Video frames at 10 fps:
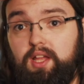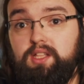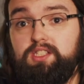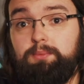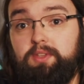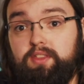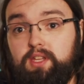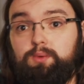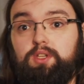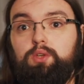some of the
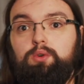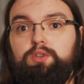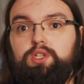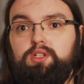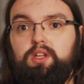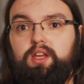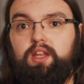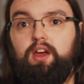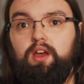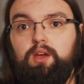things we could do with machine learning
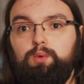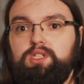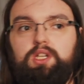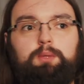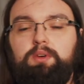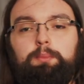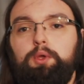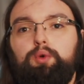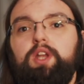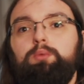and AI would suddenly become
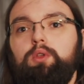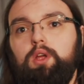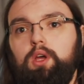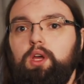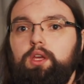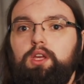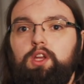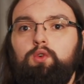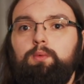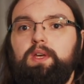incredible. You
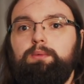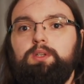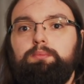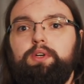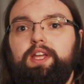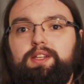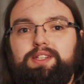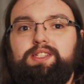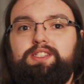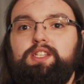know, we'll be able to predict
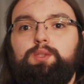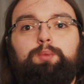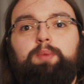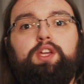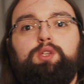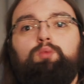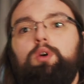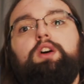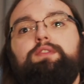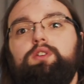and assist with patient
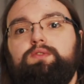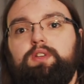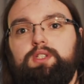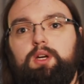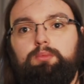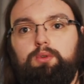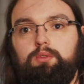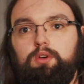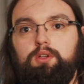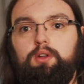workflows, for
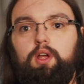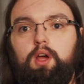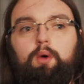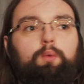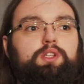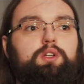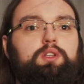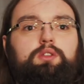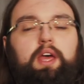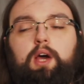example, which
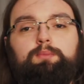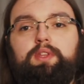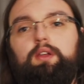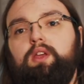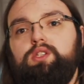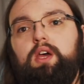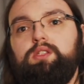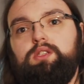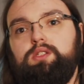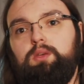could help the
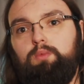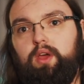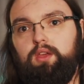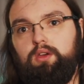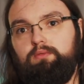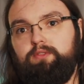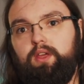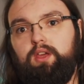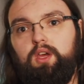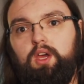NHS in some way,
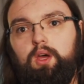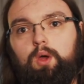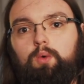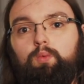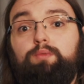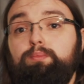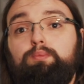hopefully. We've